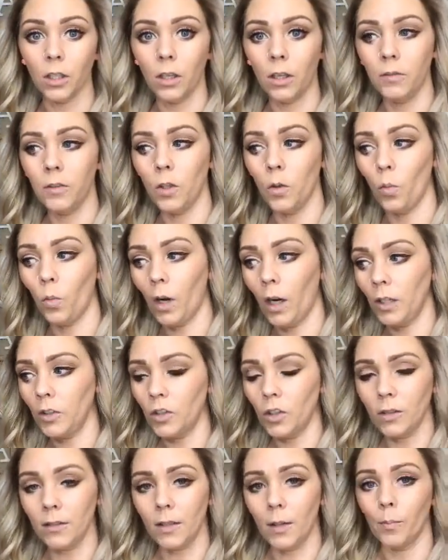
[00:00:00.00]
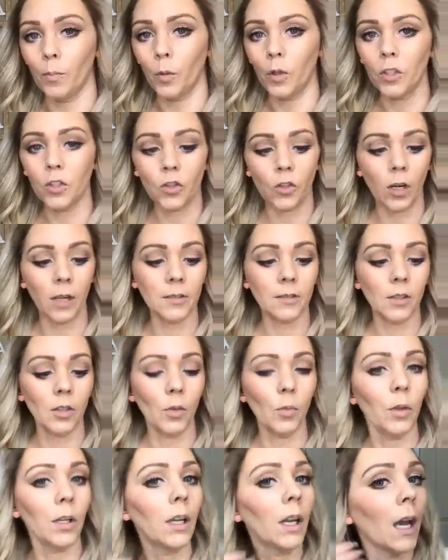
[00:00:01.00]
If you want just a moisturizer,
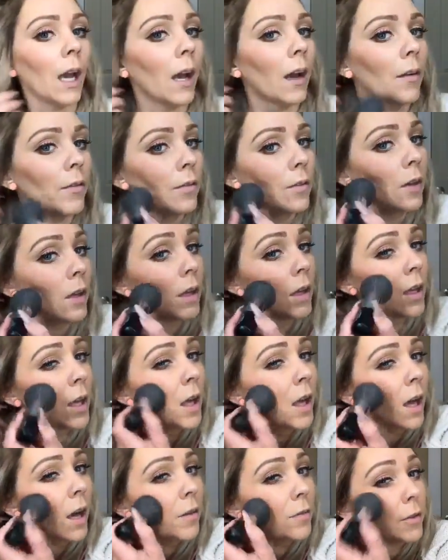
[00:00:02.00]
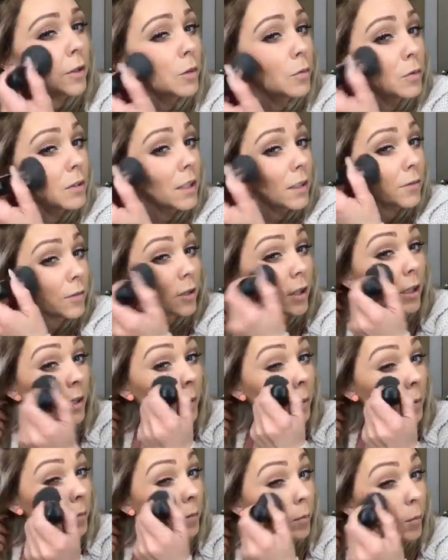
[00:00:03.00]
we have a few different
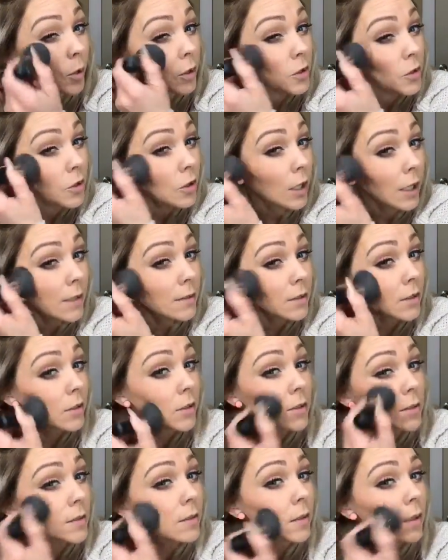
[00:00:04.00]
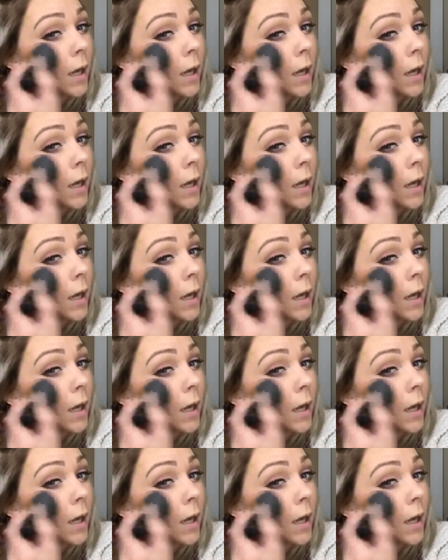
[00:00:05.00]
moisturizers.